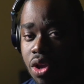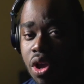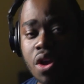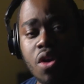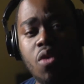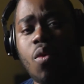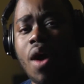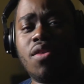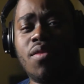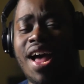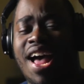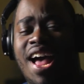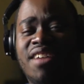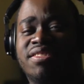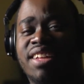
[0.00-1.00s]
Why do I
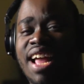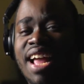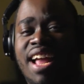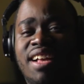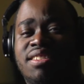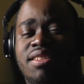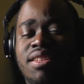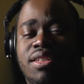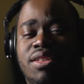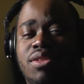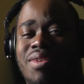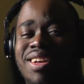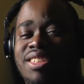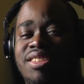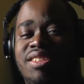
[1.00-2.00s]
have to ask these
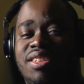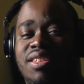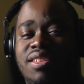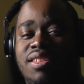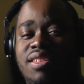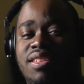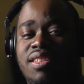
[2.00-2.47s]
questions?